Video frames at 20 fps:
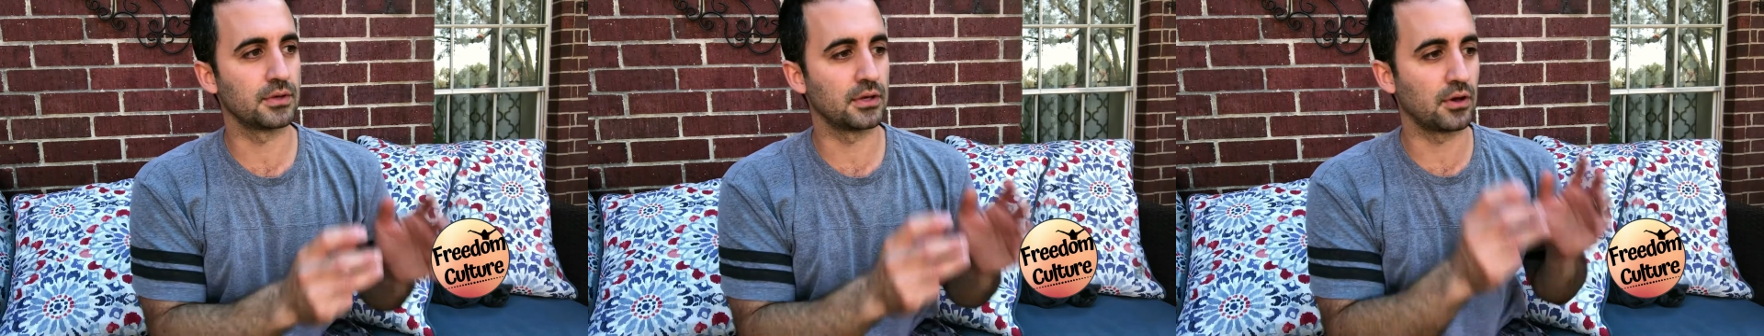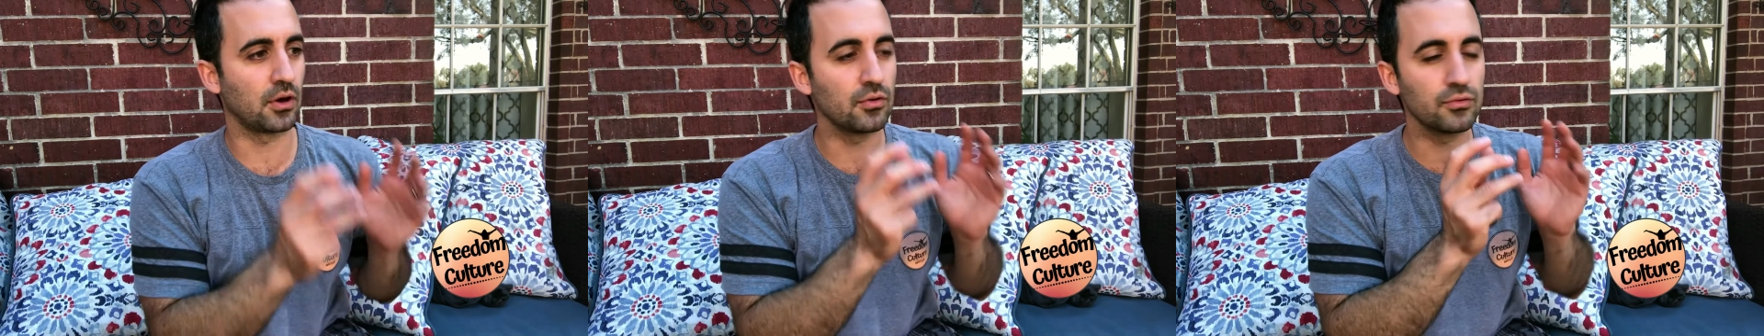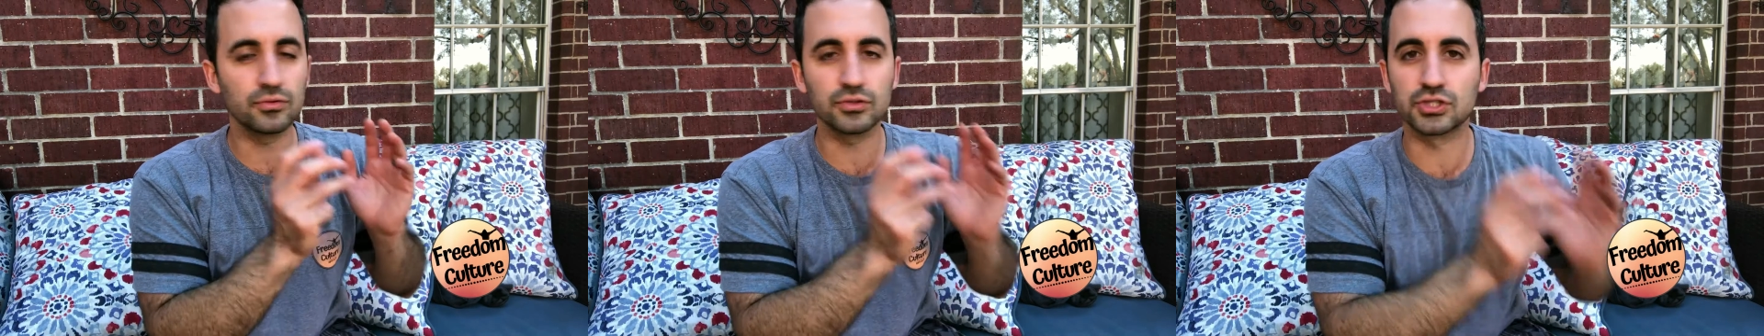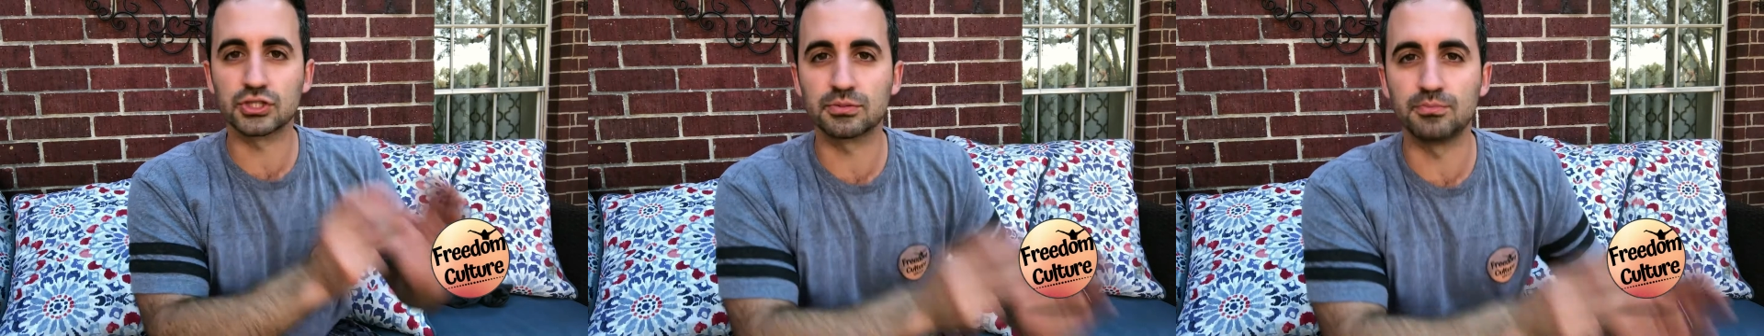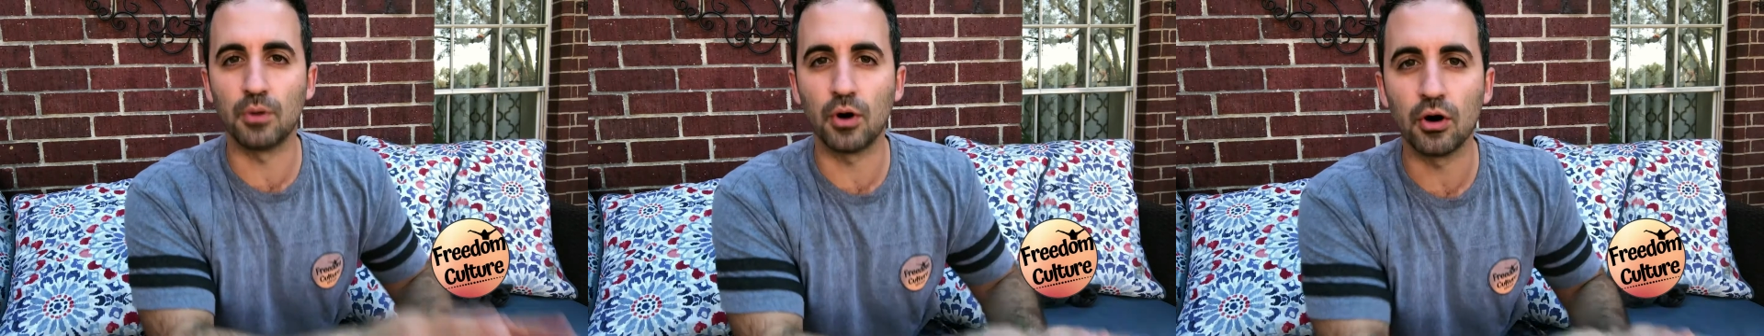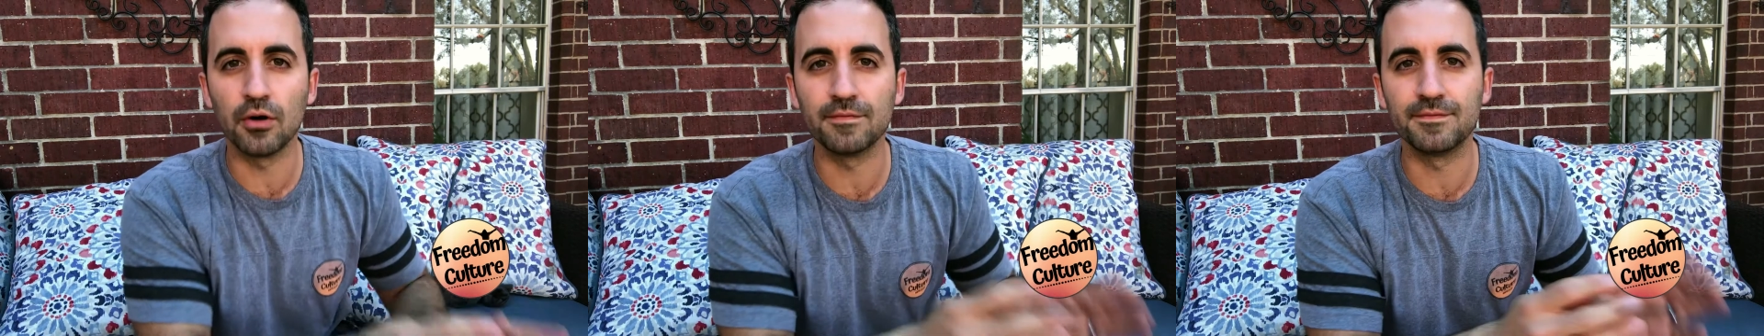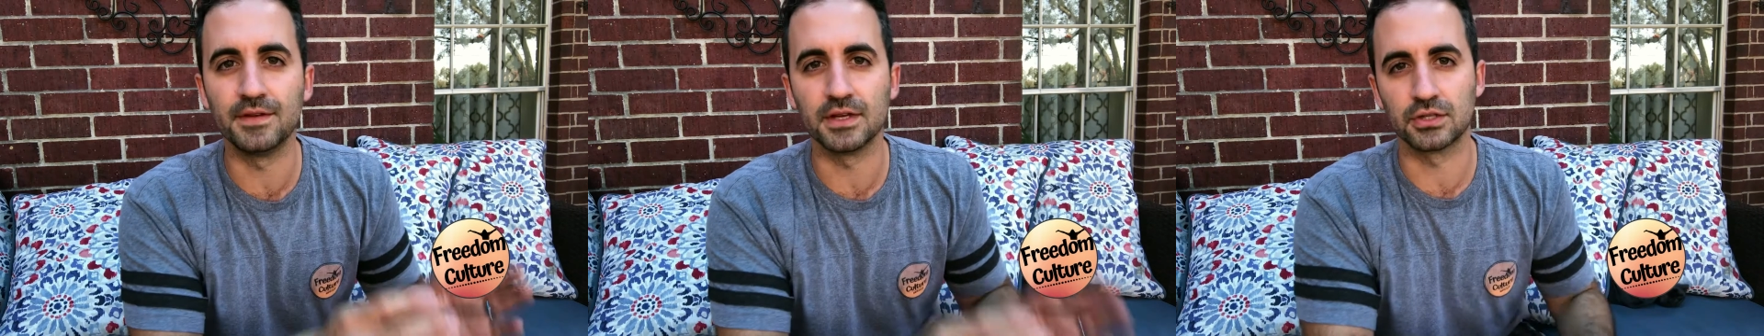all those
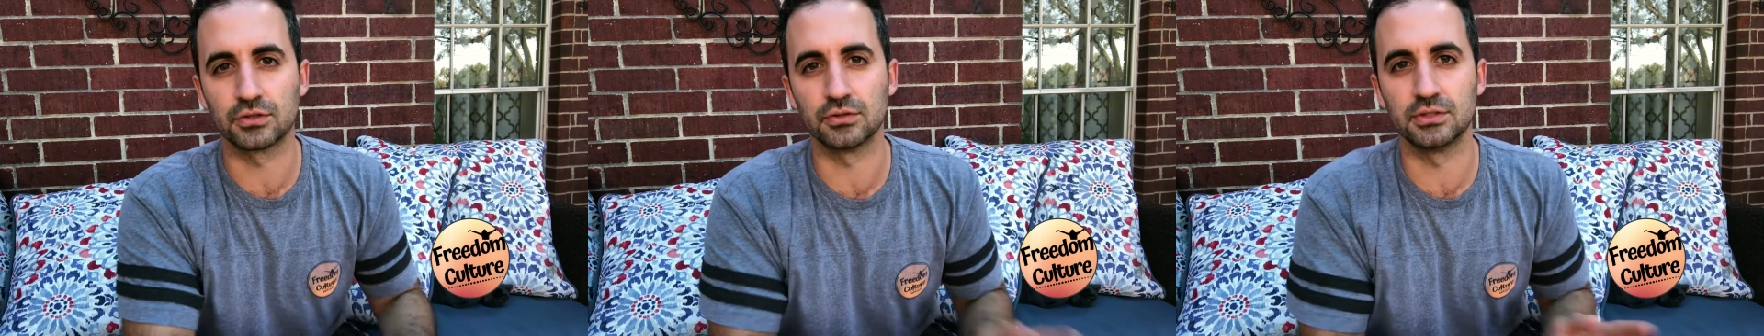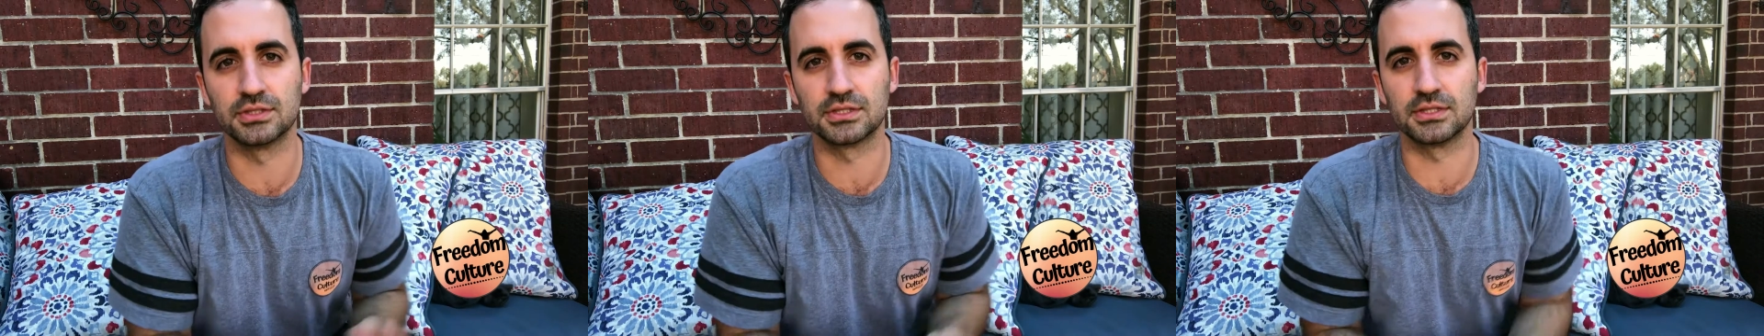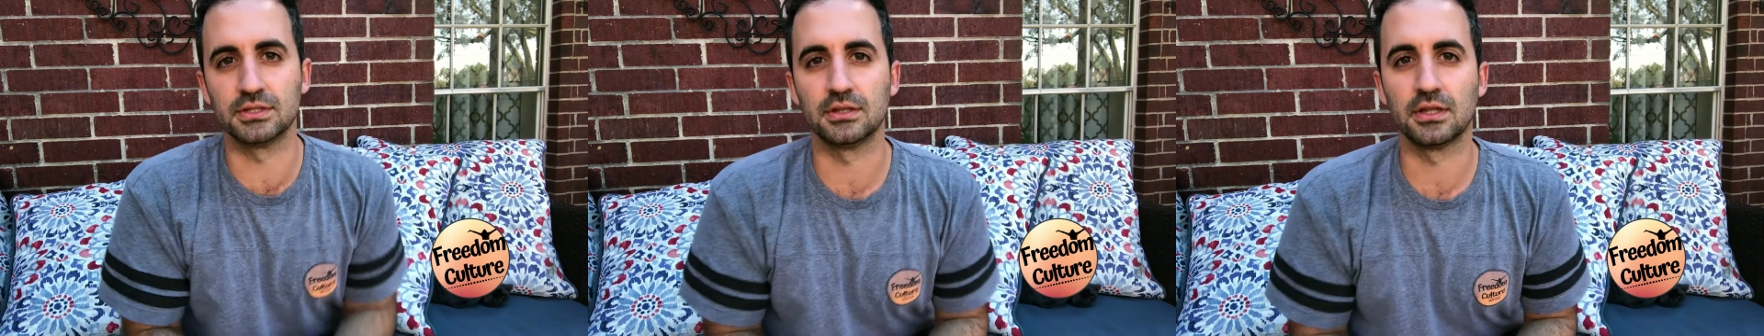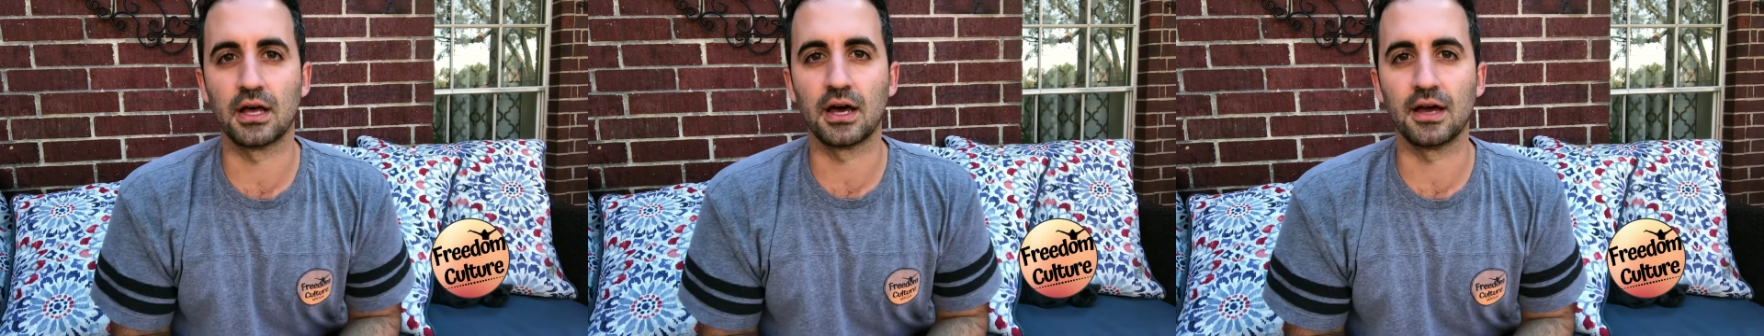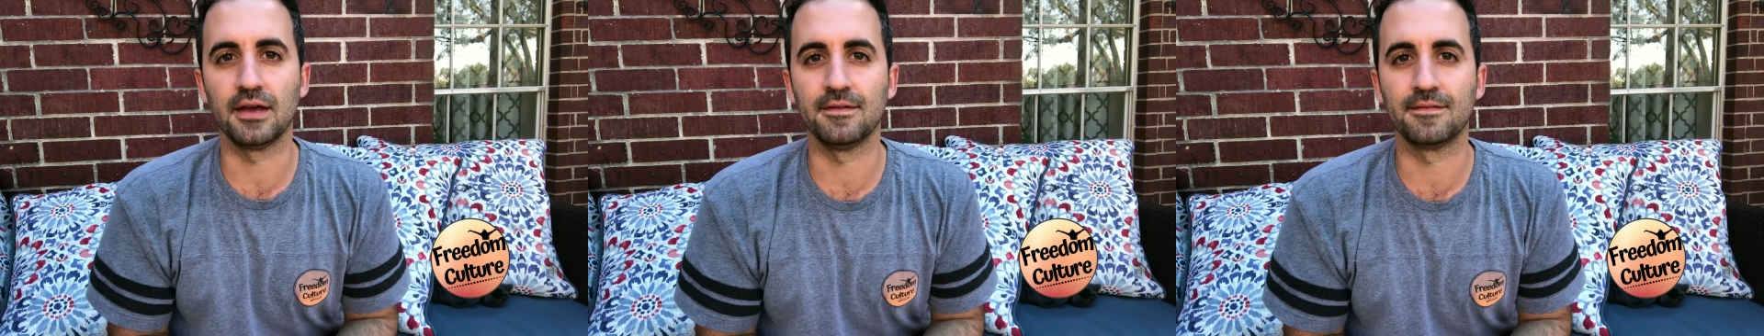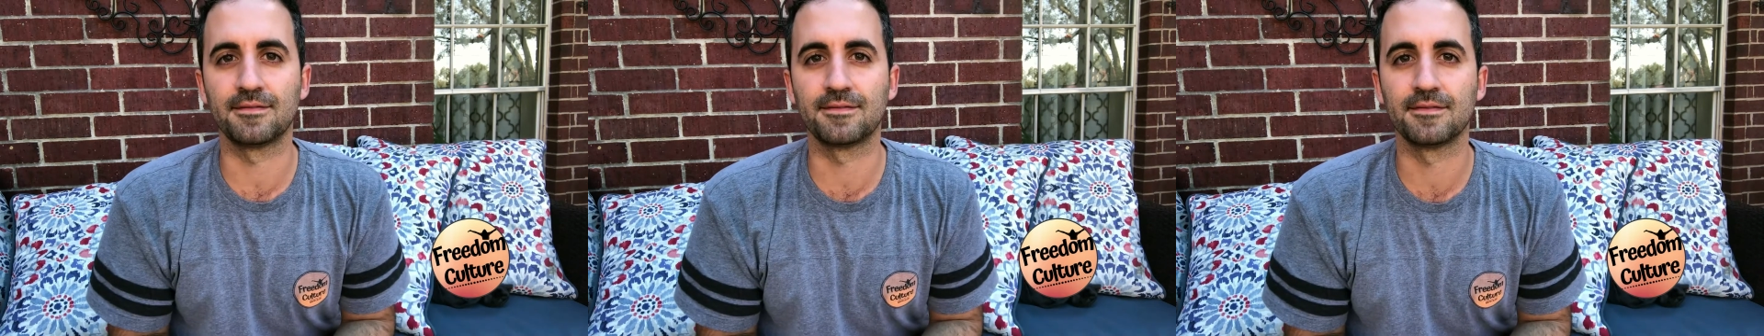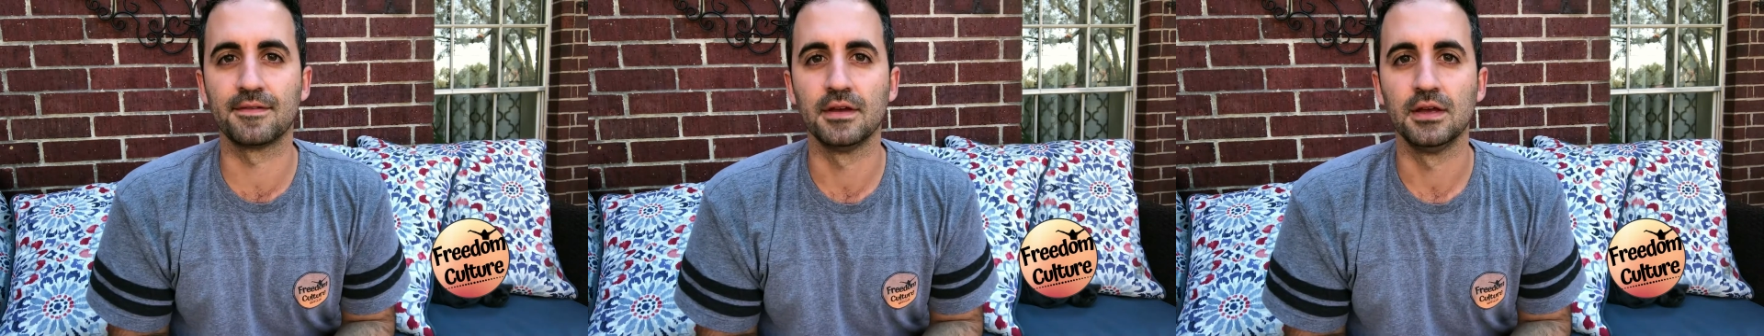small victories in
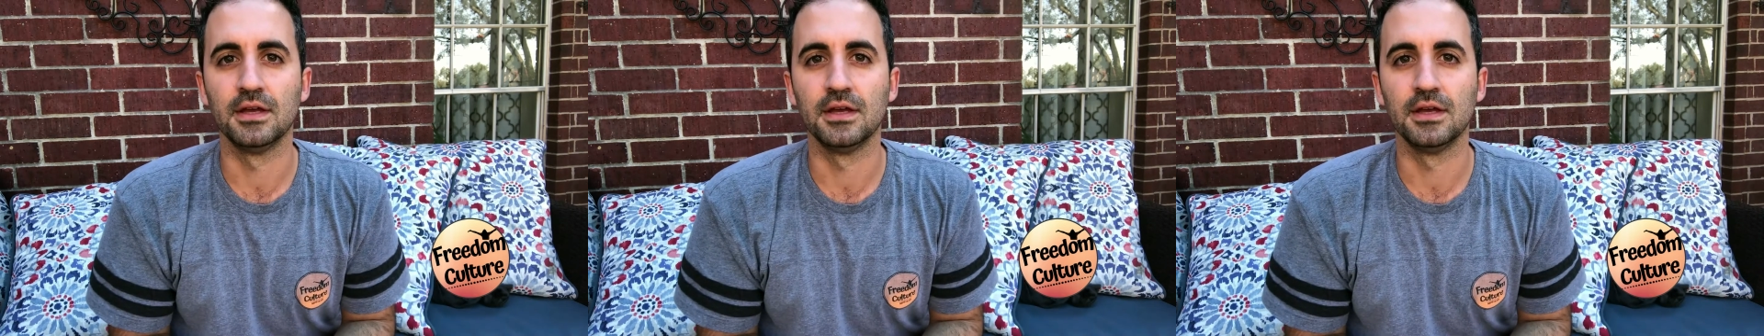life.